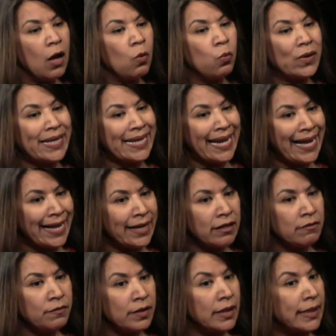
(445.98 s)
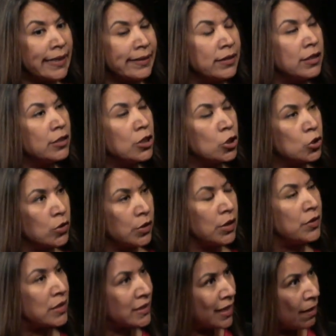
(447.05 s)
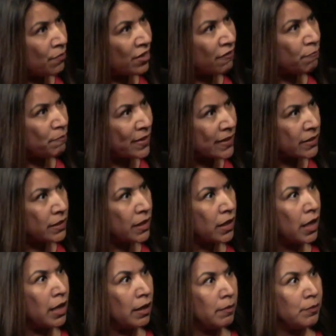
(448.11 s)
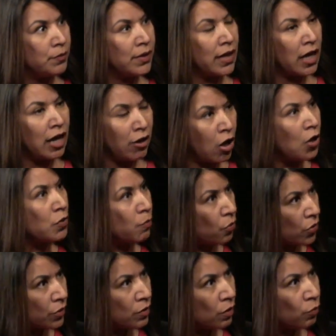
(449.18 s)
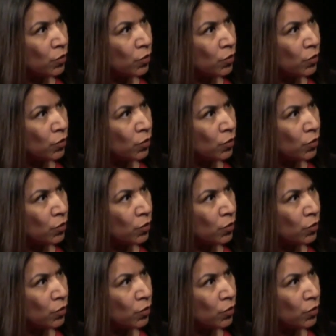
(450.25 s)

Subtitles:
We have, in the time that I've been on the board.